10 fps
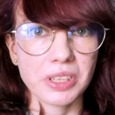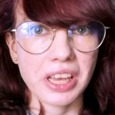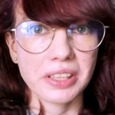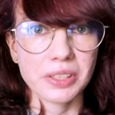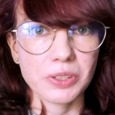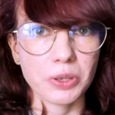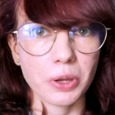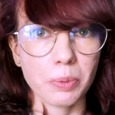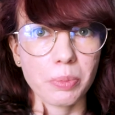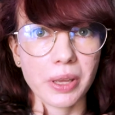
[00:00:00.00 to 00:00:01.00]
the Etsy
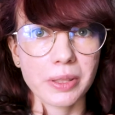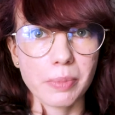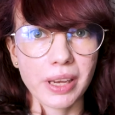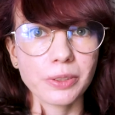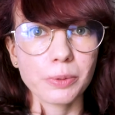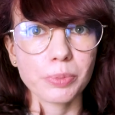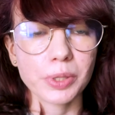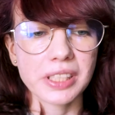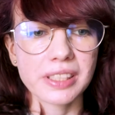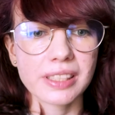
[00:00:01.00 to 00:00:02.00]
shop and back to
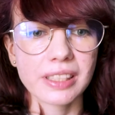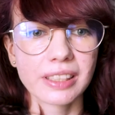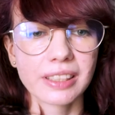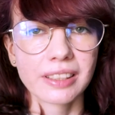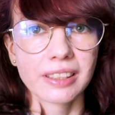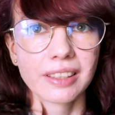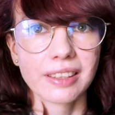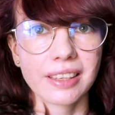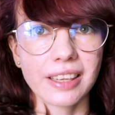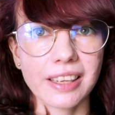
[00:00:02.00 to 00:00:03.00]
prints,
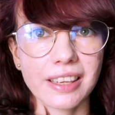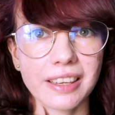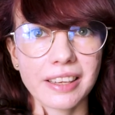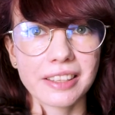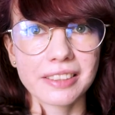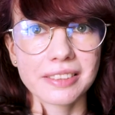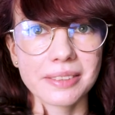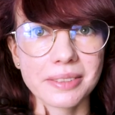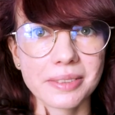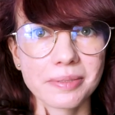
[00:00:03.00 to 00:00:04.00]
and
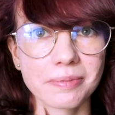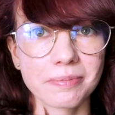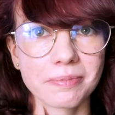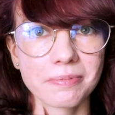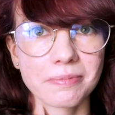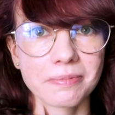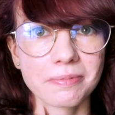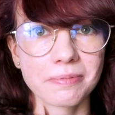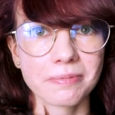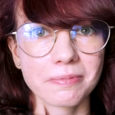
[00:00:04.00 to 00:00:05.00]

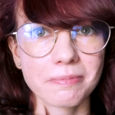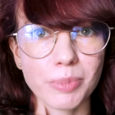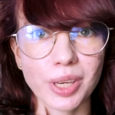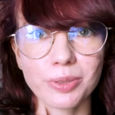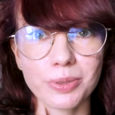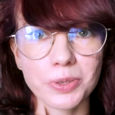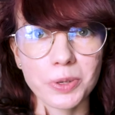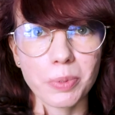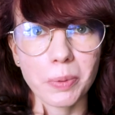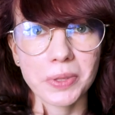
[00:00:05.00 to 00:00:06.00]
back to
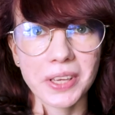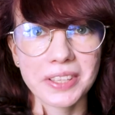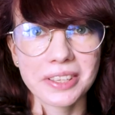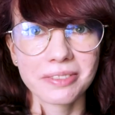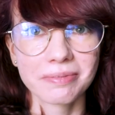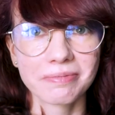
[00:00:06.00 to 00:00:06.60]
shop update.